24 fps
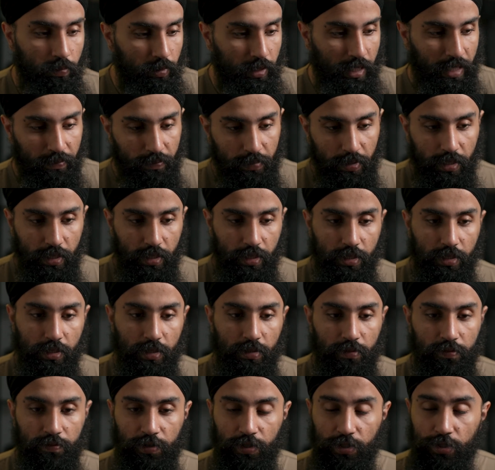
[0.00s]
That means,
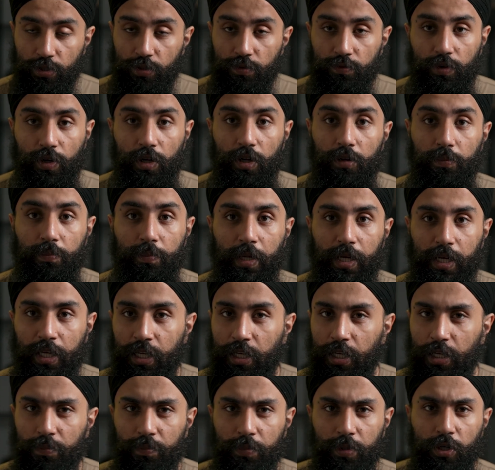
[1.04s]
first of all,
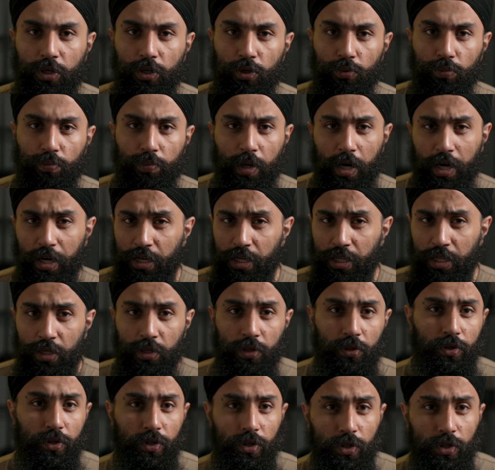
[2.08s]
picking up a new body or a